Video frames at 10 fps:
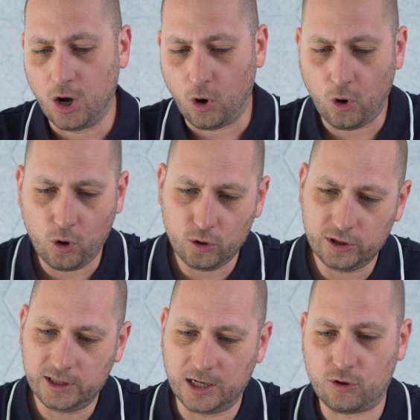On
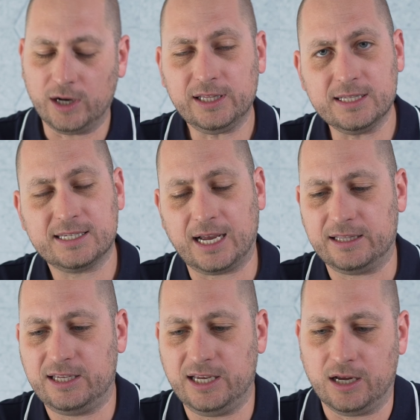the right hand side
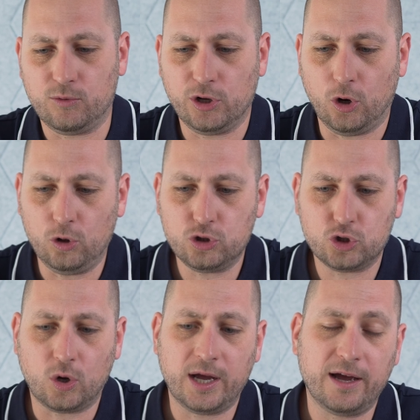here, we
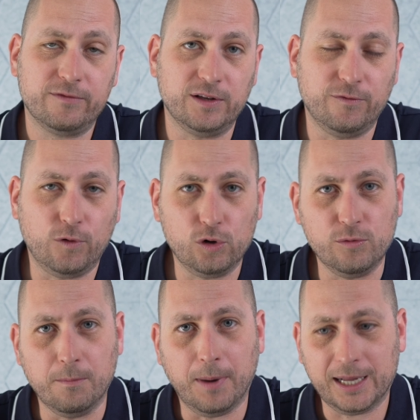also have the
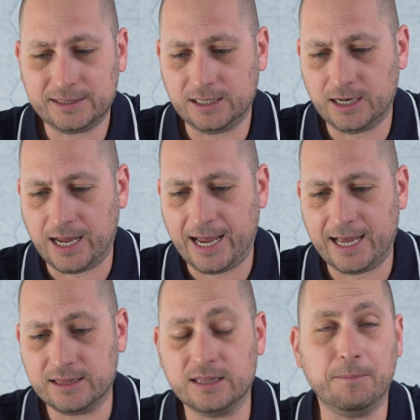volume button
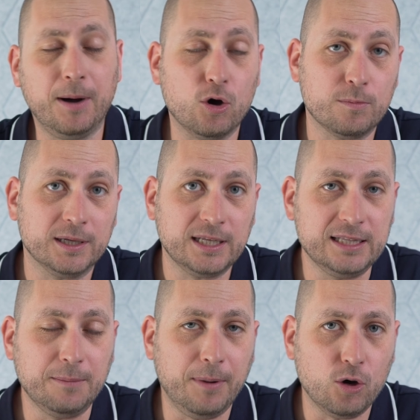and the power button, and
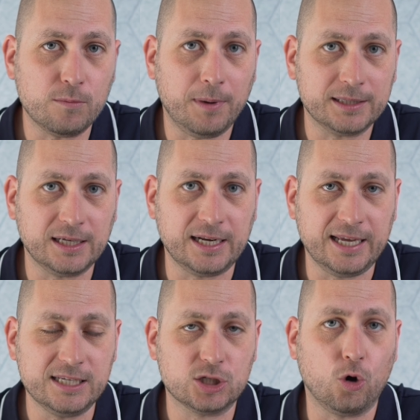the power button
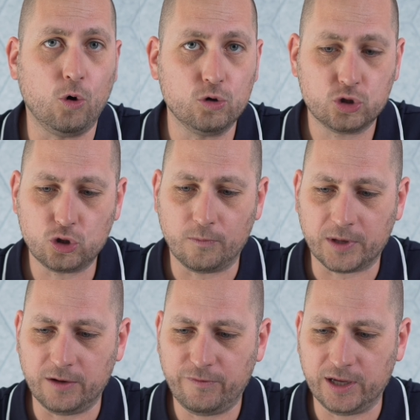is also
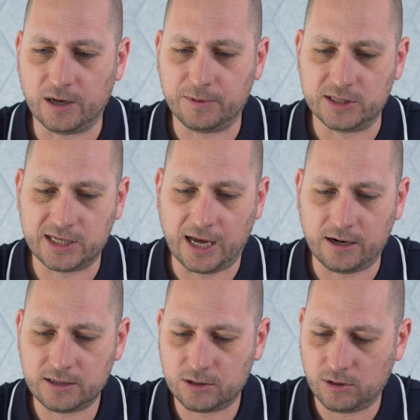a fingerprint
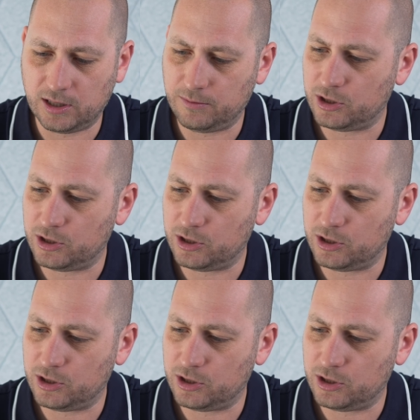scanner. So let me